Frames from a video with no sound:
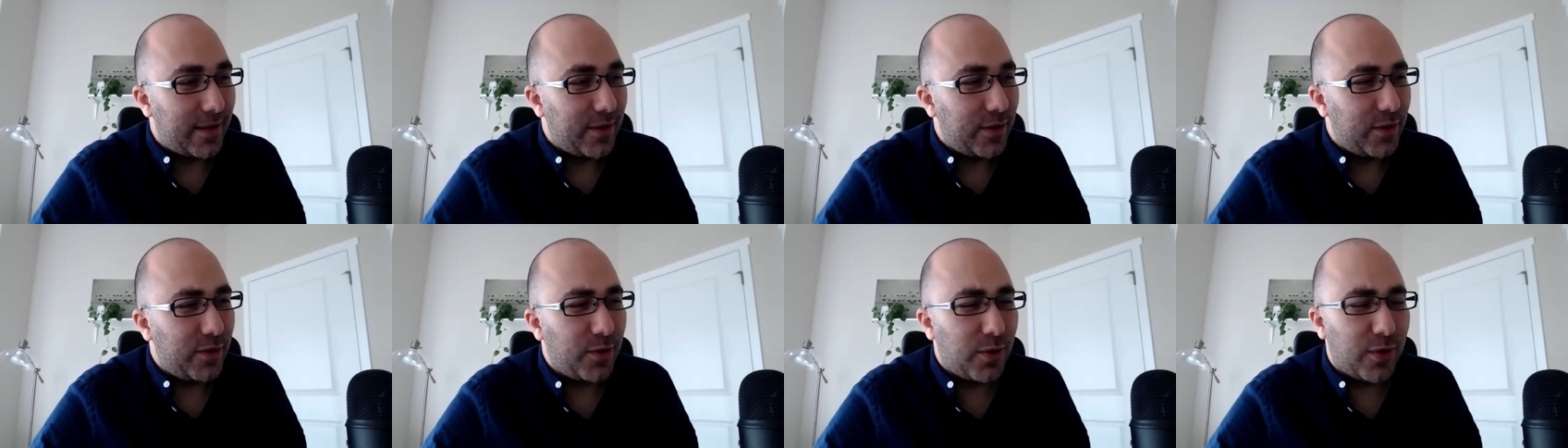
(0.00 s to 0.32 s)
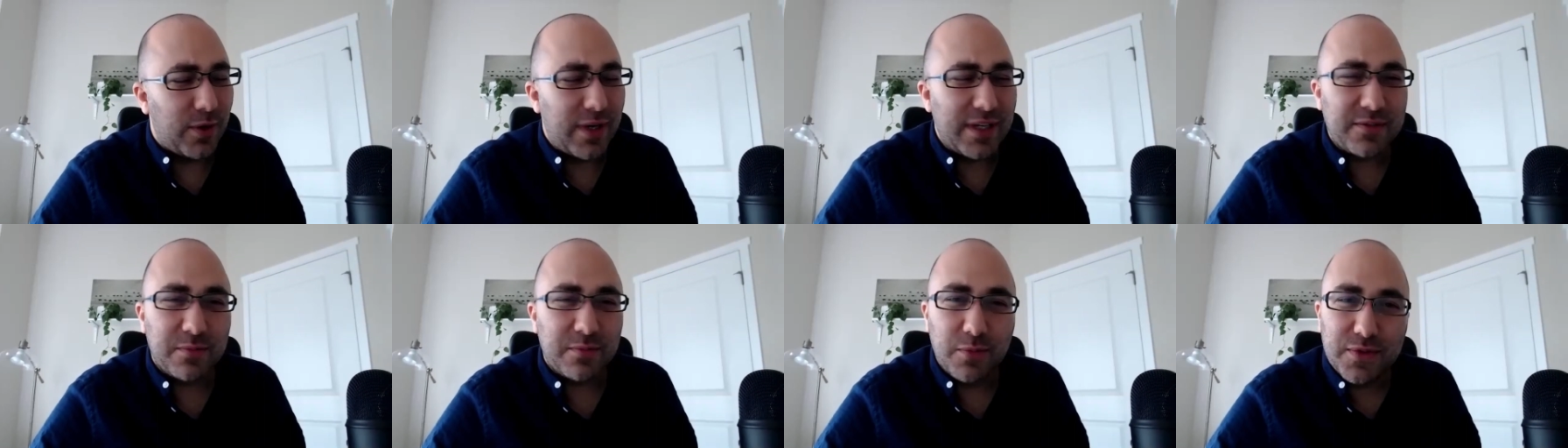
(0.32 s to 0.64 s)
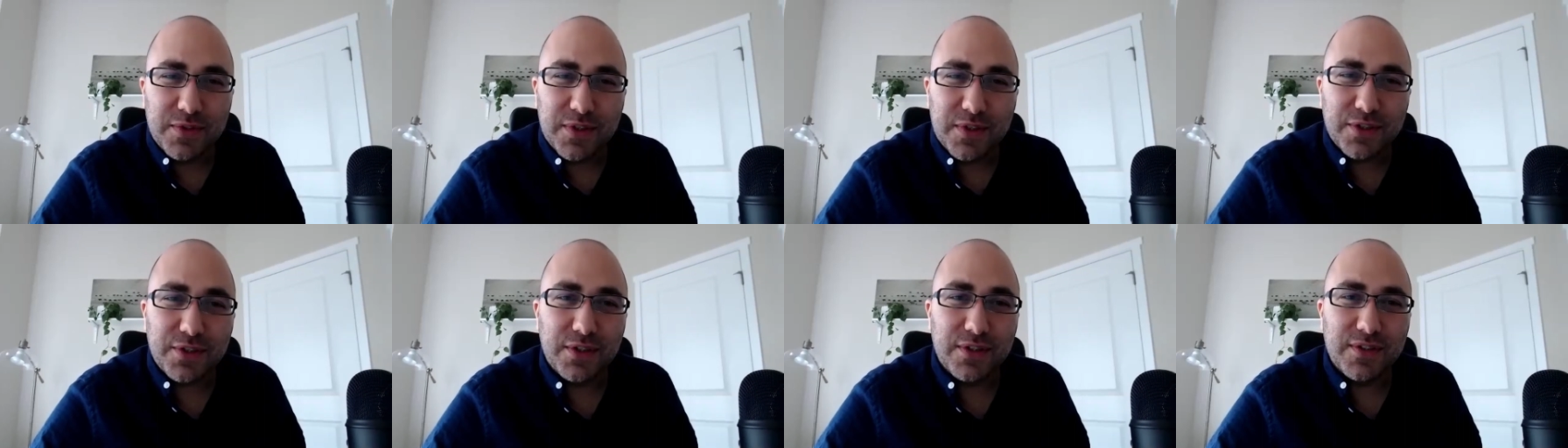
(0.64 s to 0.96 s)
you know, as
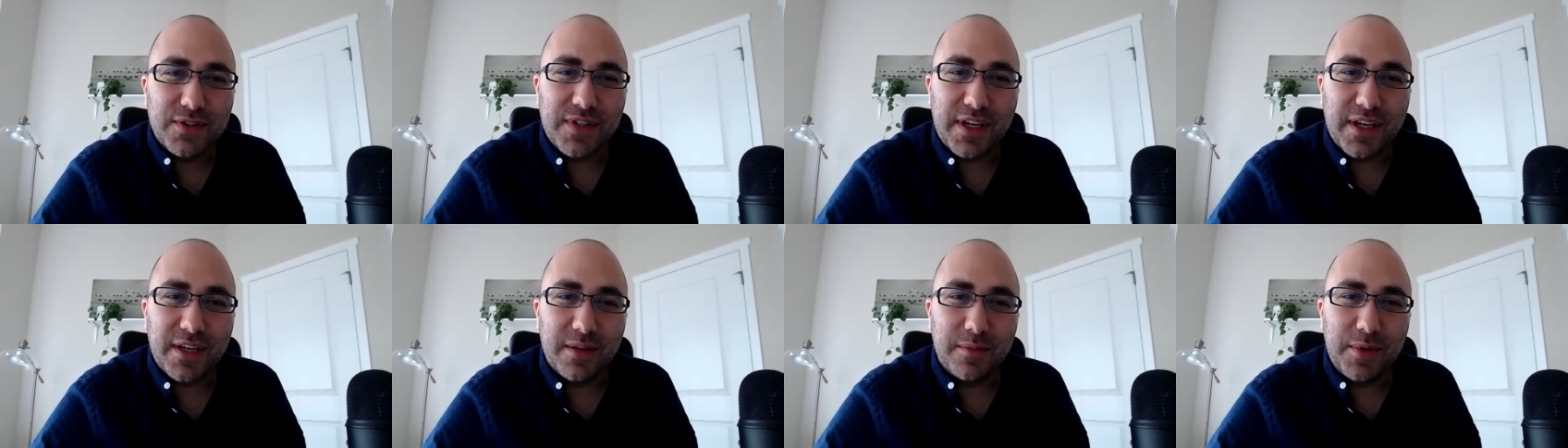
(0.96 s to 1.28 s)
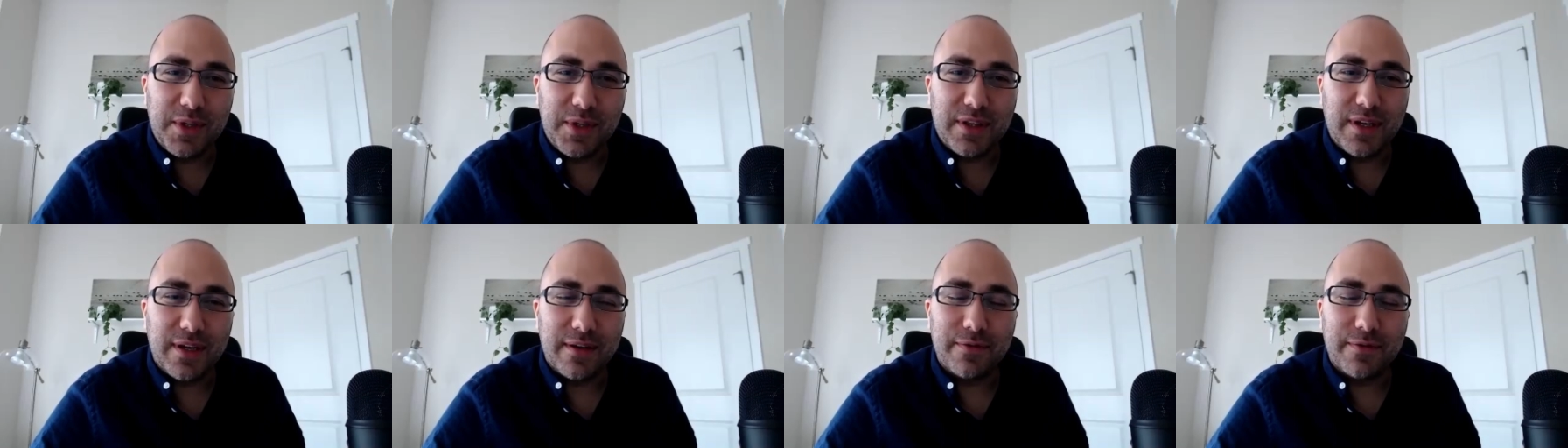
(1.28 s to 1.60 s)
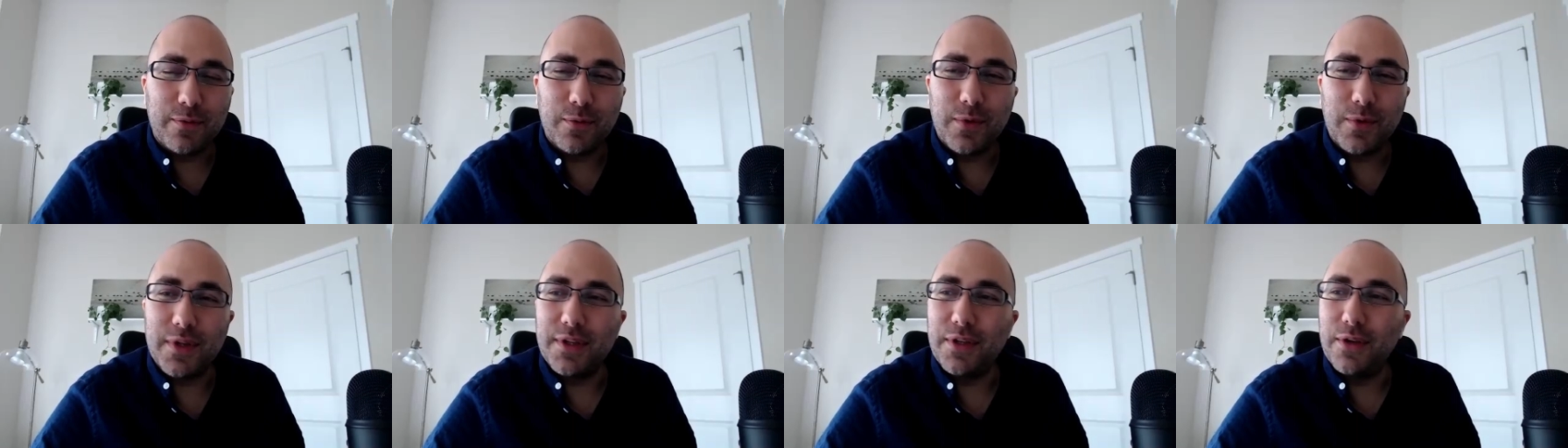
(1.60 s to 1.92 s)
musicians, it could be
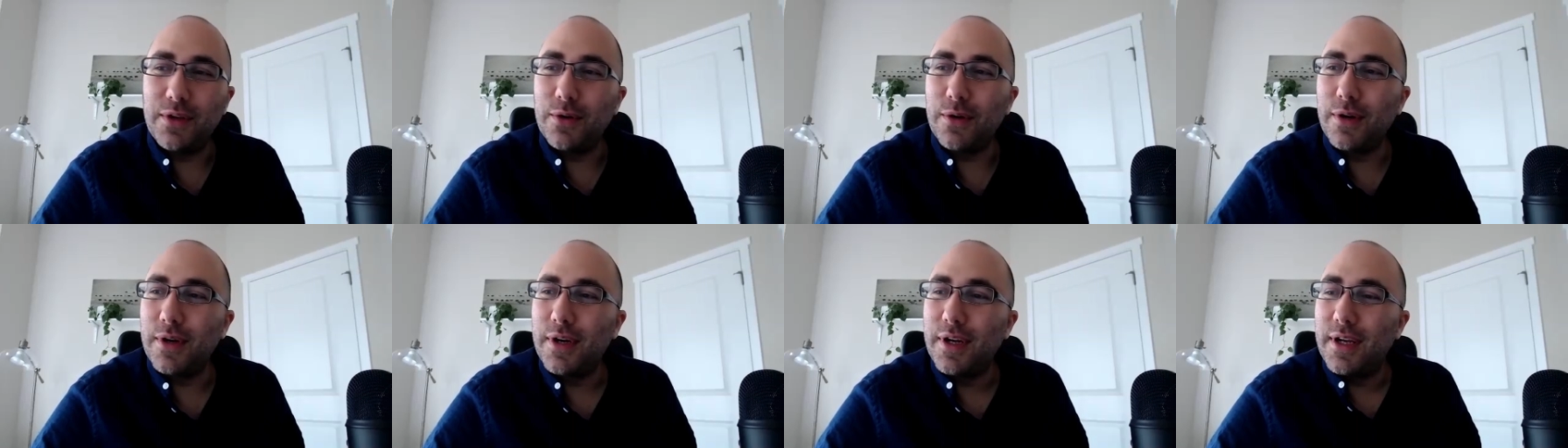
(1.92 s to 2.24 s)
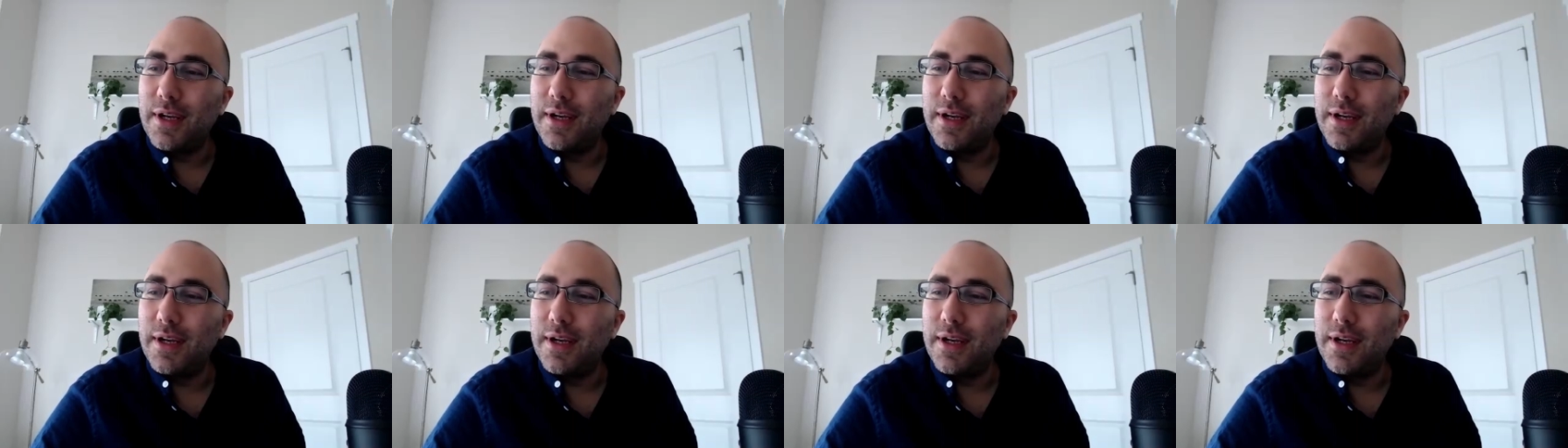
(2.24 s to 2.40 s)
tough when you're